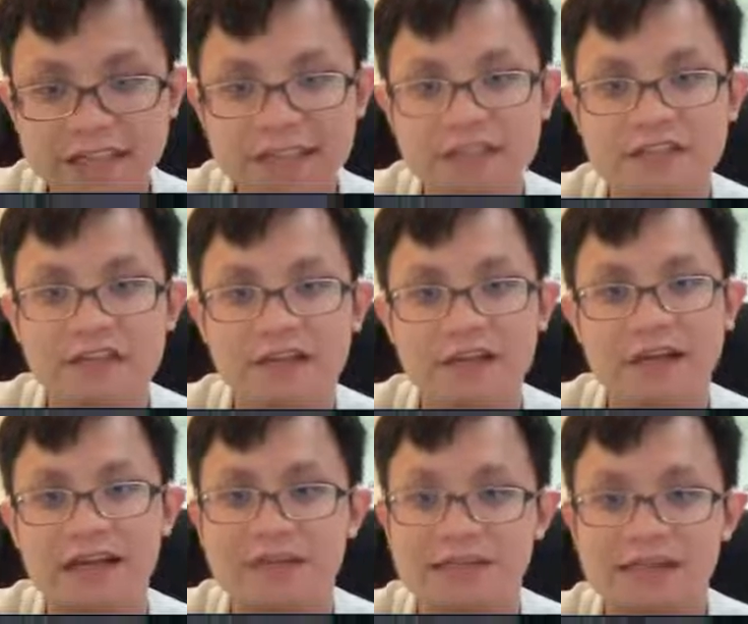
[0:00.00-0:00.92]
see, is not
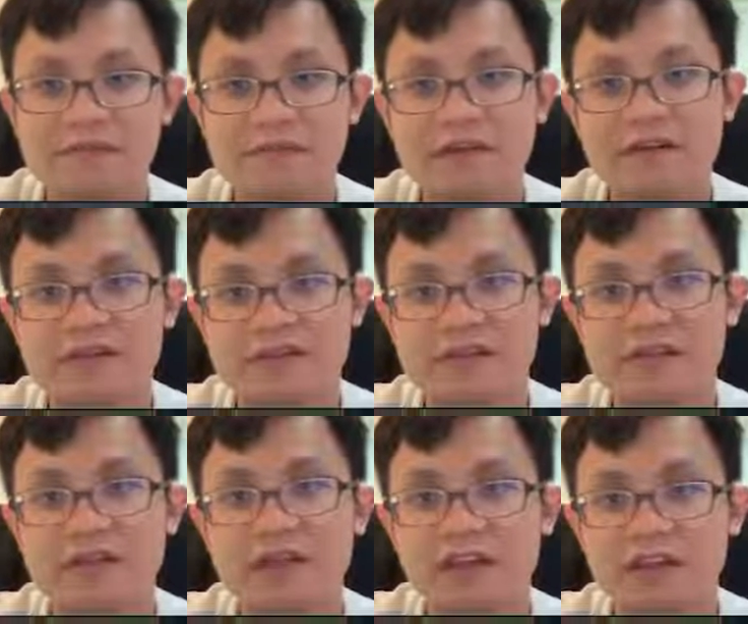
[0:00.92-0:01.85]
elastic because
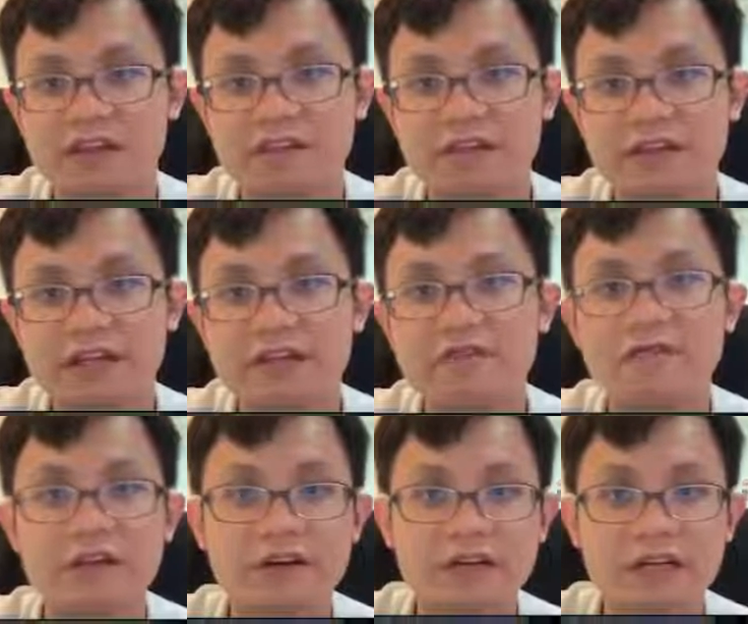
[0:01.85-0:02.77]
we already
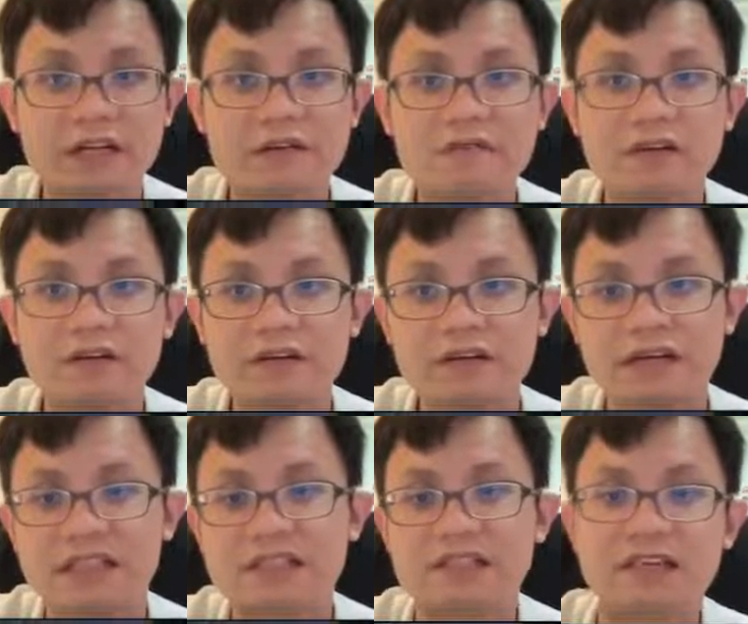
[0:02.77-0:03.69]

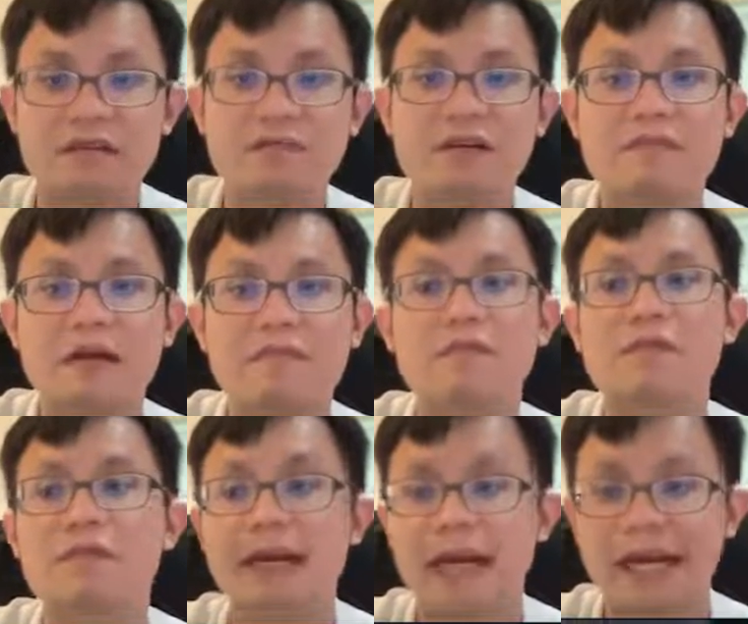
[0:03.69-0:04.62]
vulcanized the rubber by
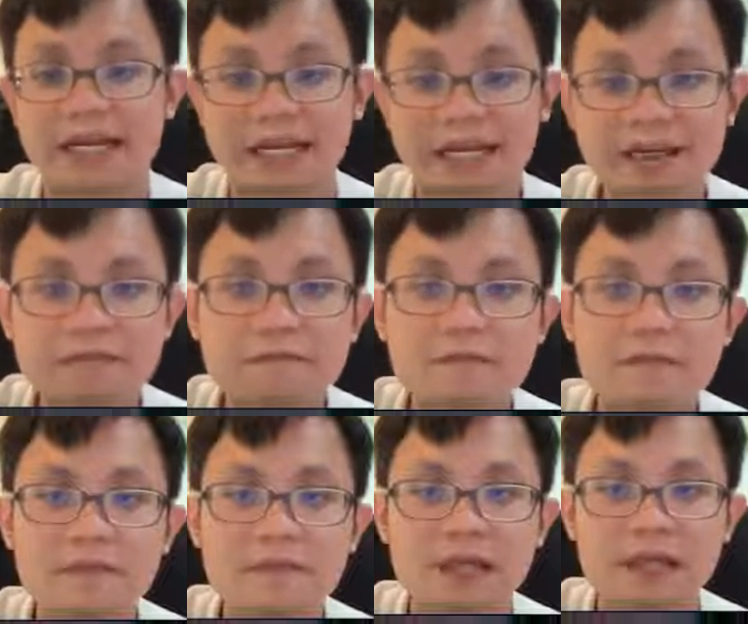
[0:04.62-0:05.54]
adding
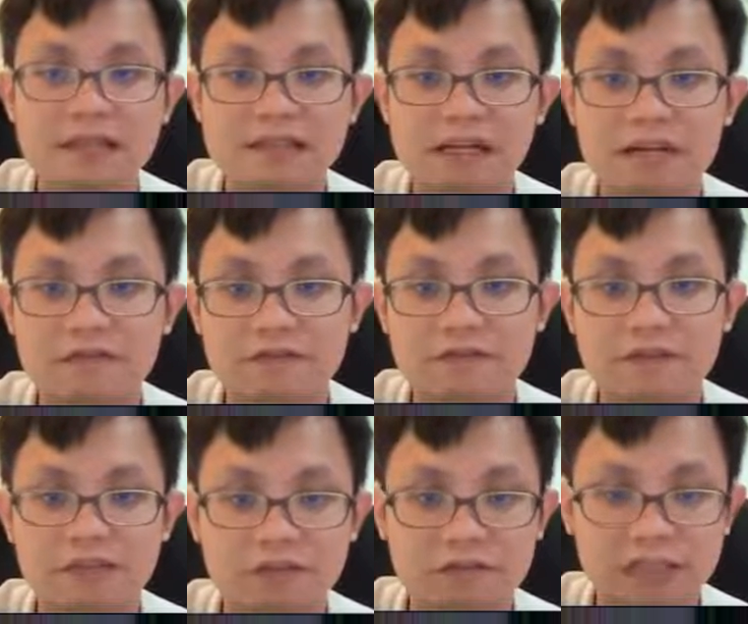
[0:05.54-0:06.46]
sulfur
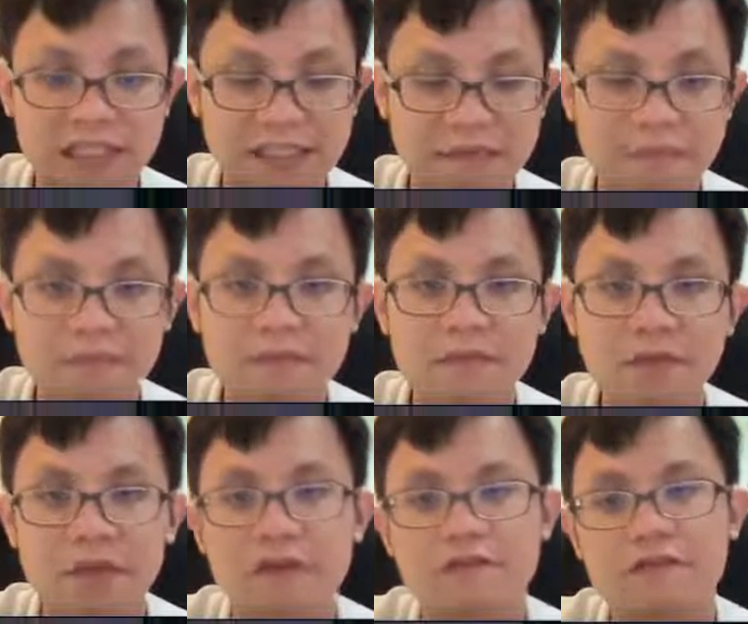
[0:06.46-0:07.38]
into it.
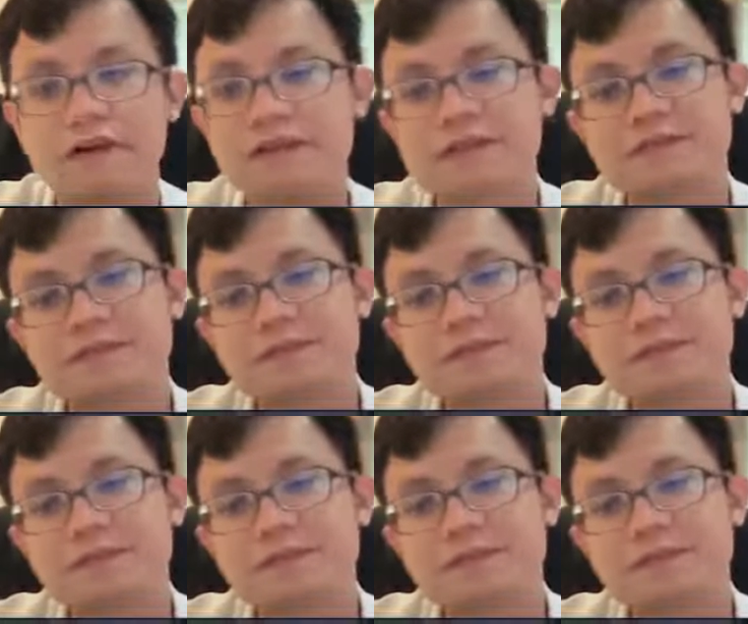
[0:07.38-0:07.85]
Of course,